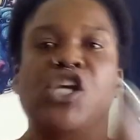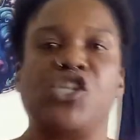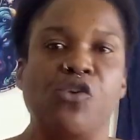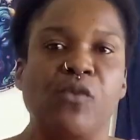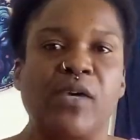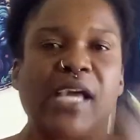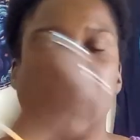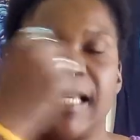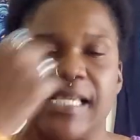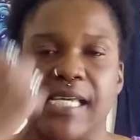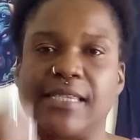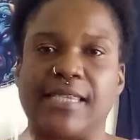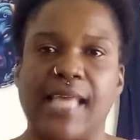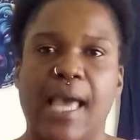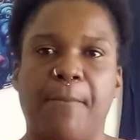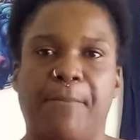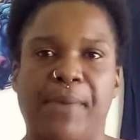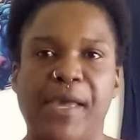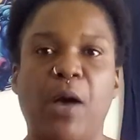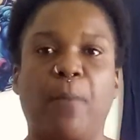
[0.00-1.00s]
you can't get
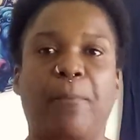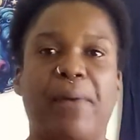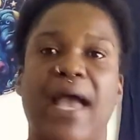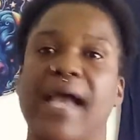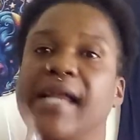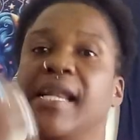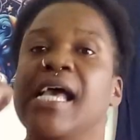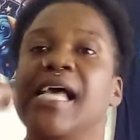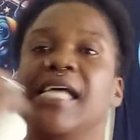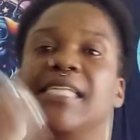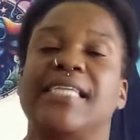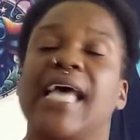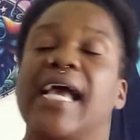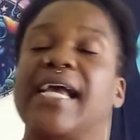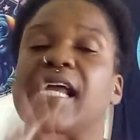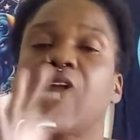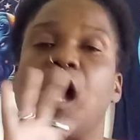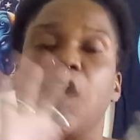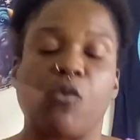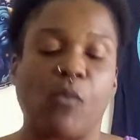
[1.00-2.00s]
that bill paid.
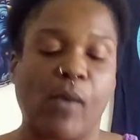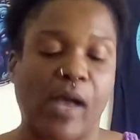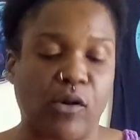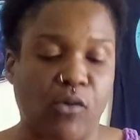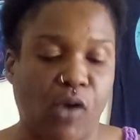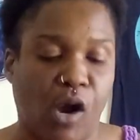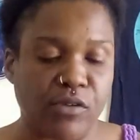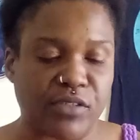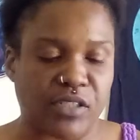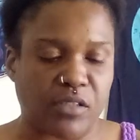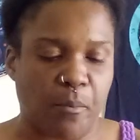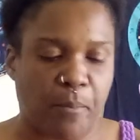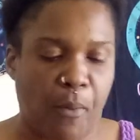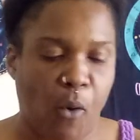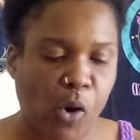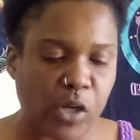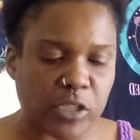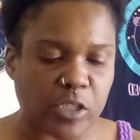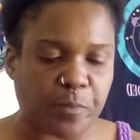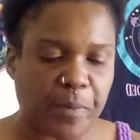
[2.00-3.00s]
Take it all the way across the
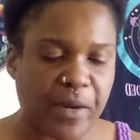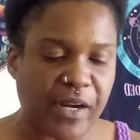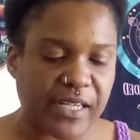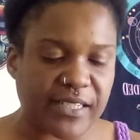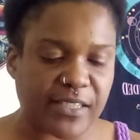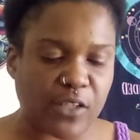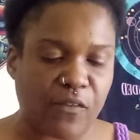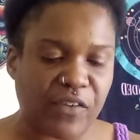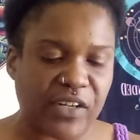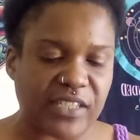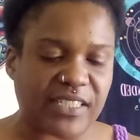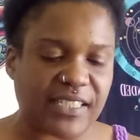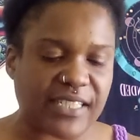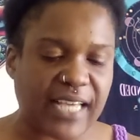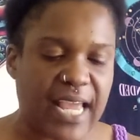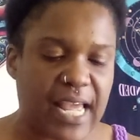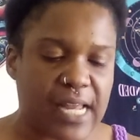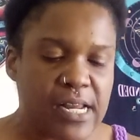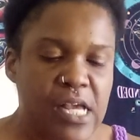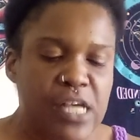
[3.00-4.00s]
board. Spirit is over here
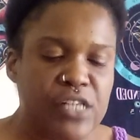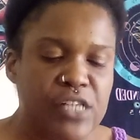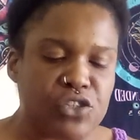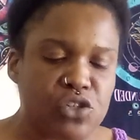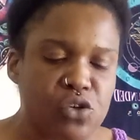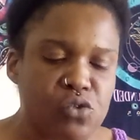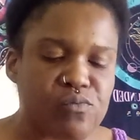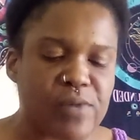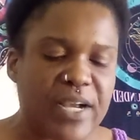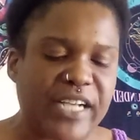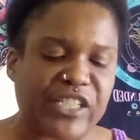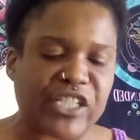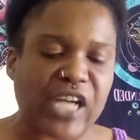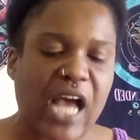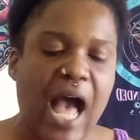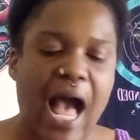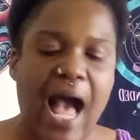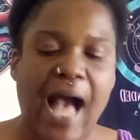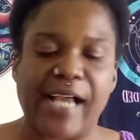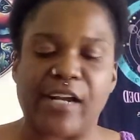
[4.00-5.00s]
saying to reach a
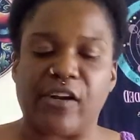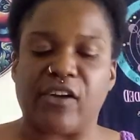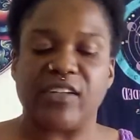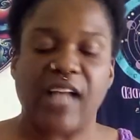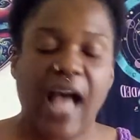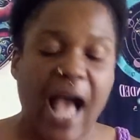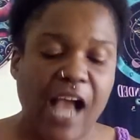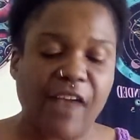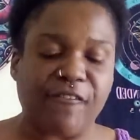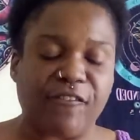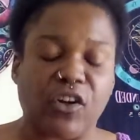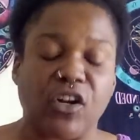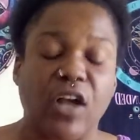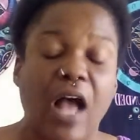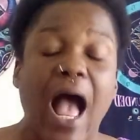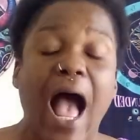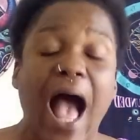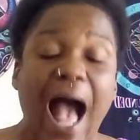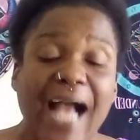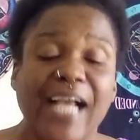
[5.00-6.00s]

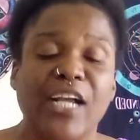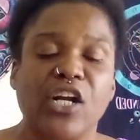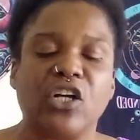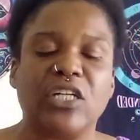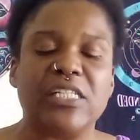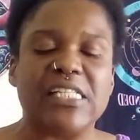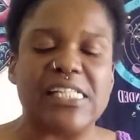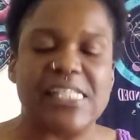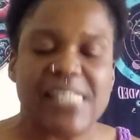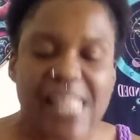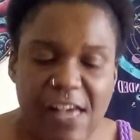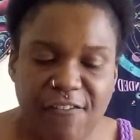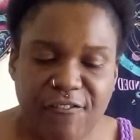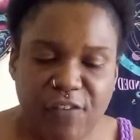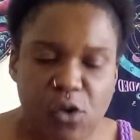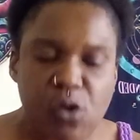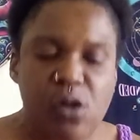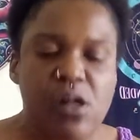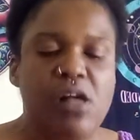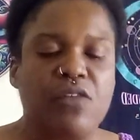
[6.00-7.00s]
higher
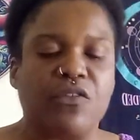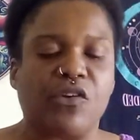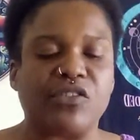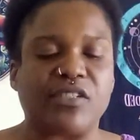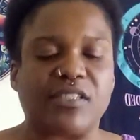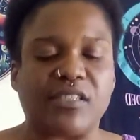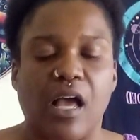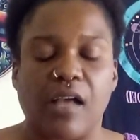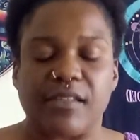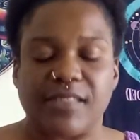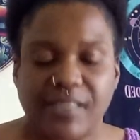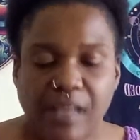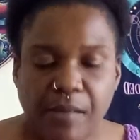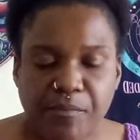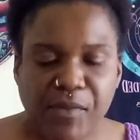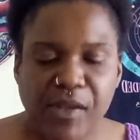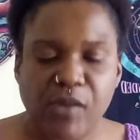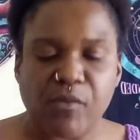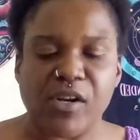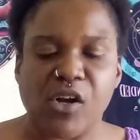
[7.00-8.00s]
level. There's
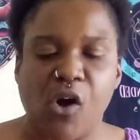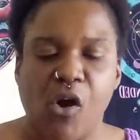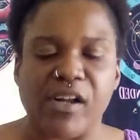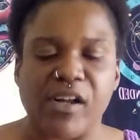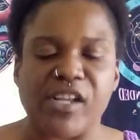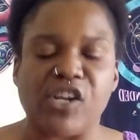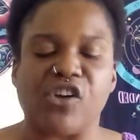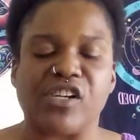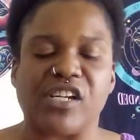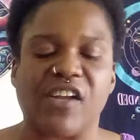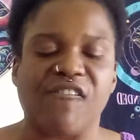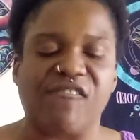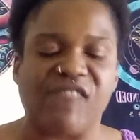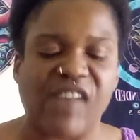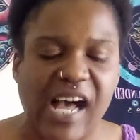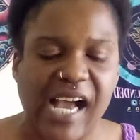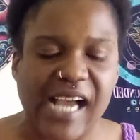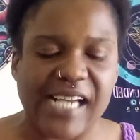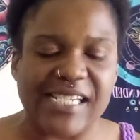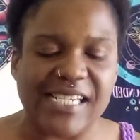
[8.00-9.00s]
something regarding your
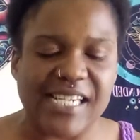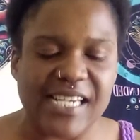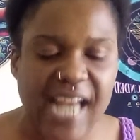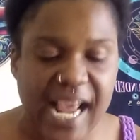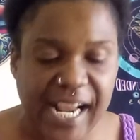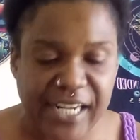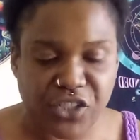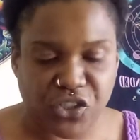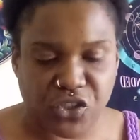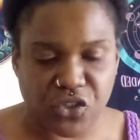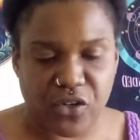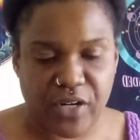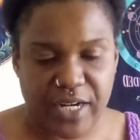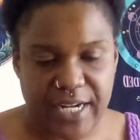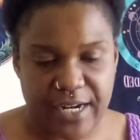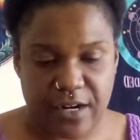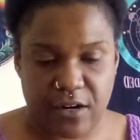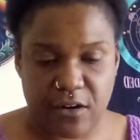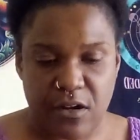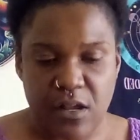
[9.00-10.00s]
divine nature
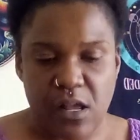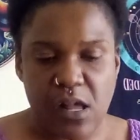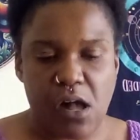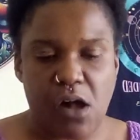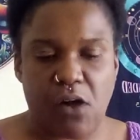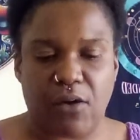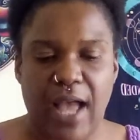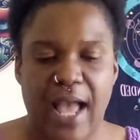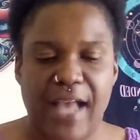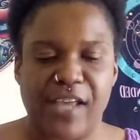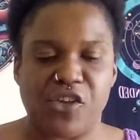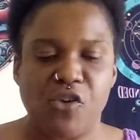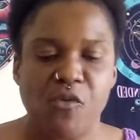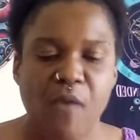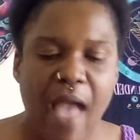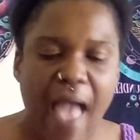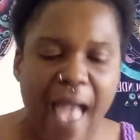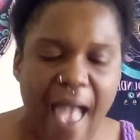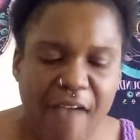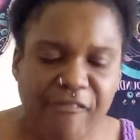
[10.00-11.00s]
here, okay? You
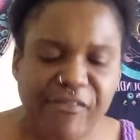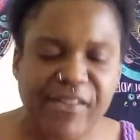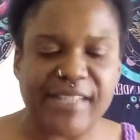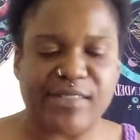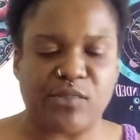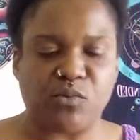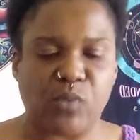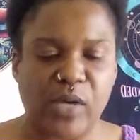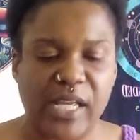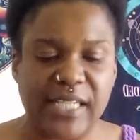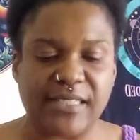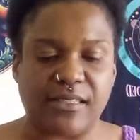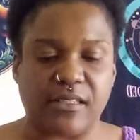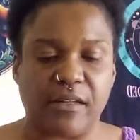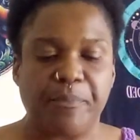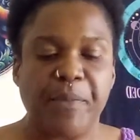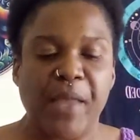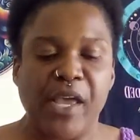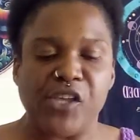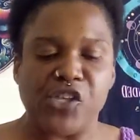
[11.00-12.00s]
have this
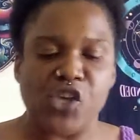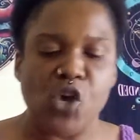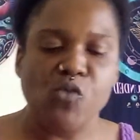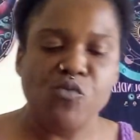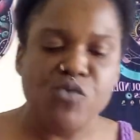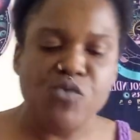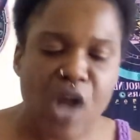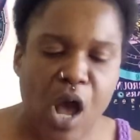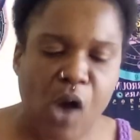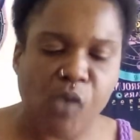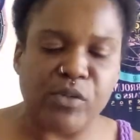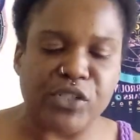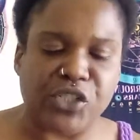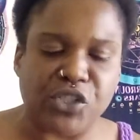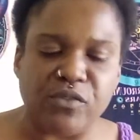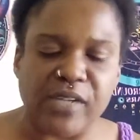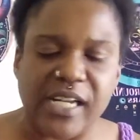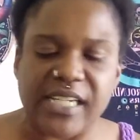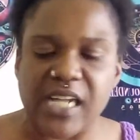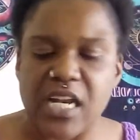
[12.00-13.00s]
wisdom. You know what
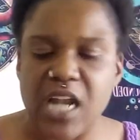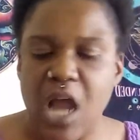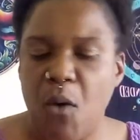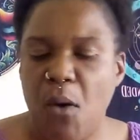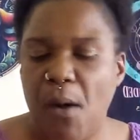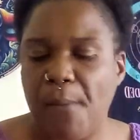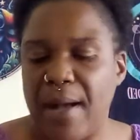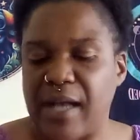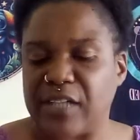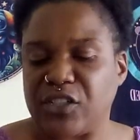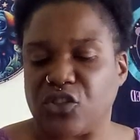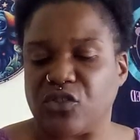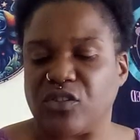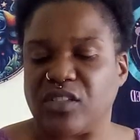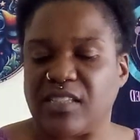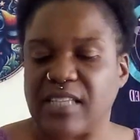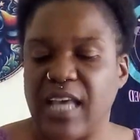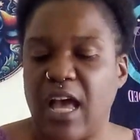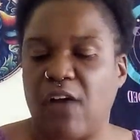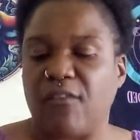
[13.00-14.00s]
you need to know about
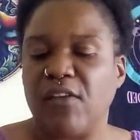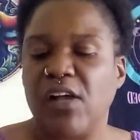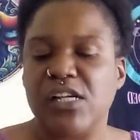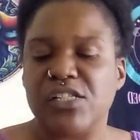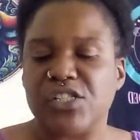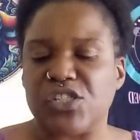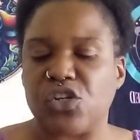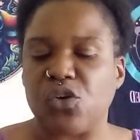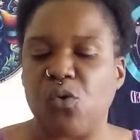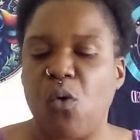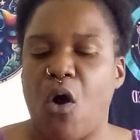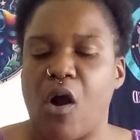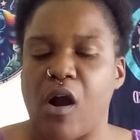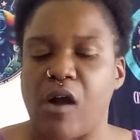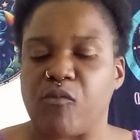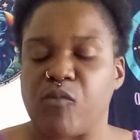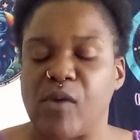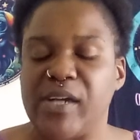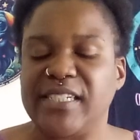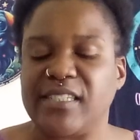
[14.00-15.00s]
yourself. You
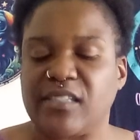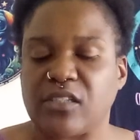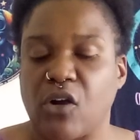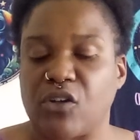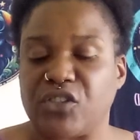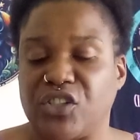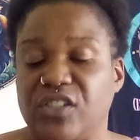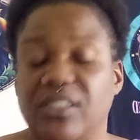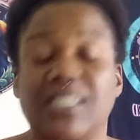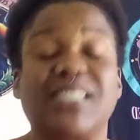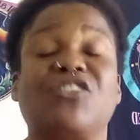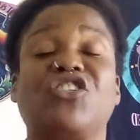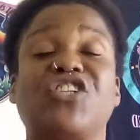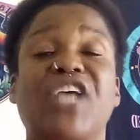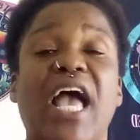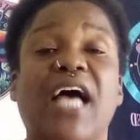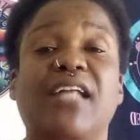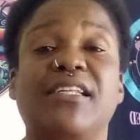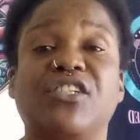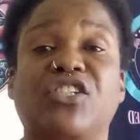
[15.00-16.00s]
are researching. This
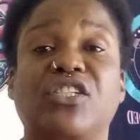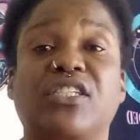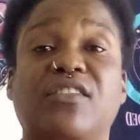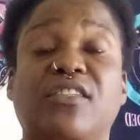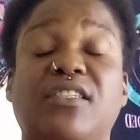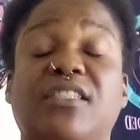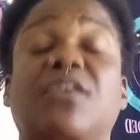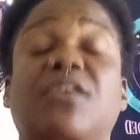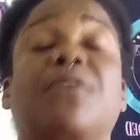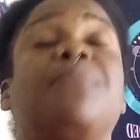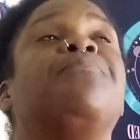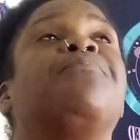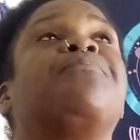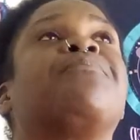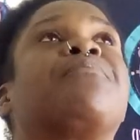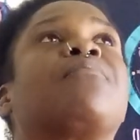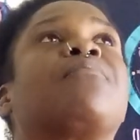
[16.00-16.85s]
challenge is to